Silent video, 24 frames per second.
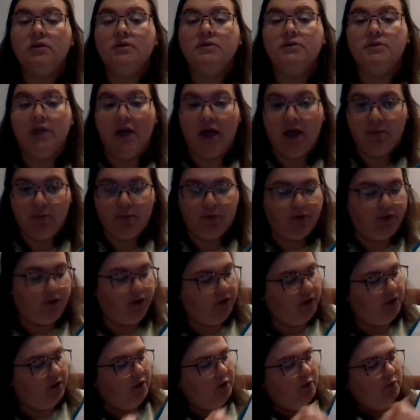
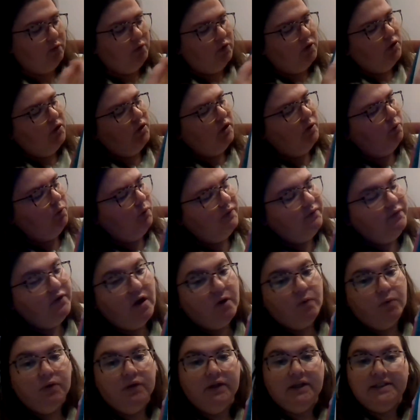W. Good. We've not
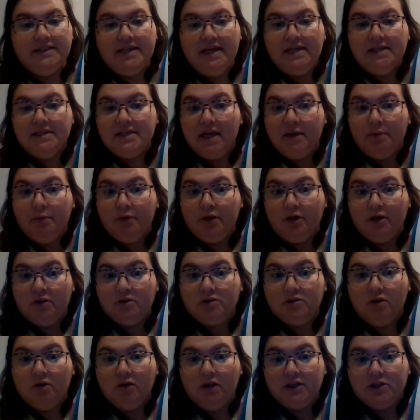really done W,
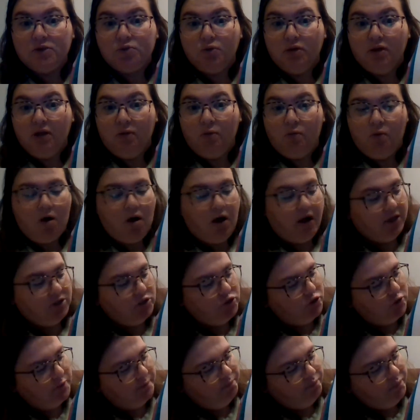so let's really
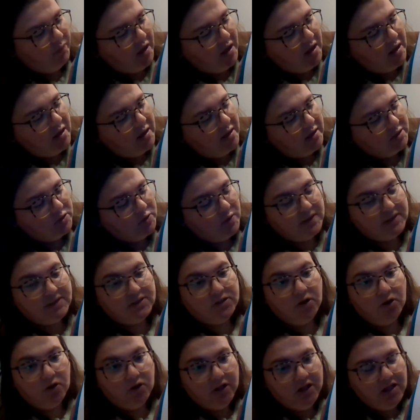watch. So I
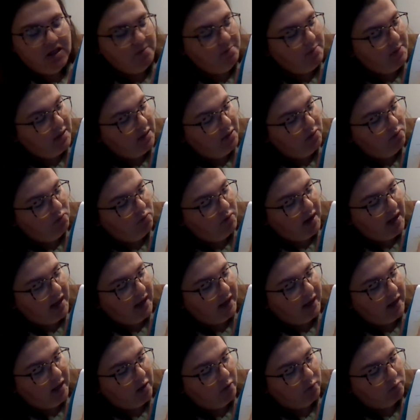start in the middle and I
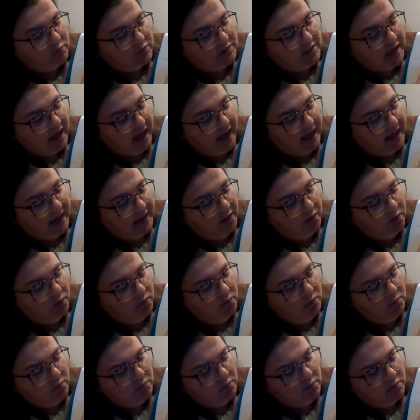go
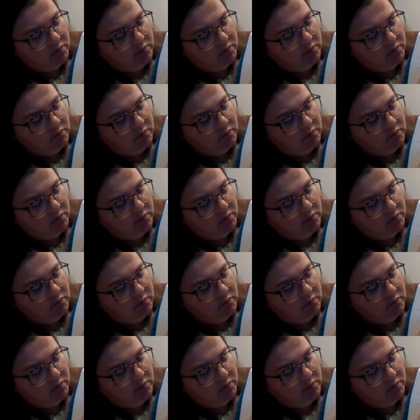down,